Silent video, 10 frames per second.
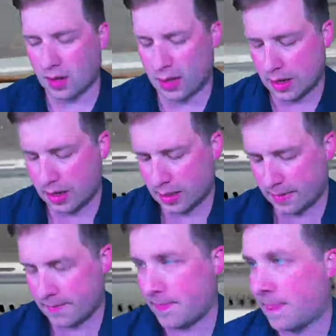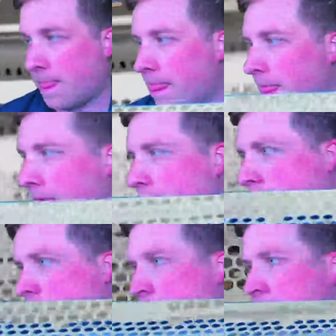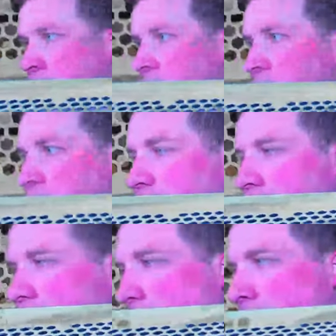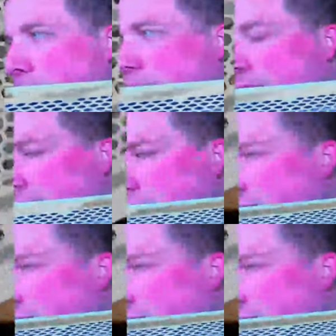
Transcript: Um, gonna do my best to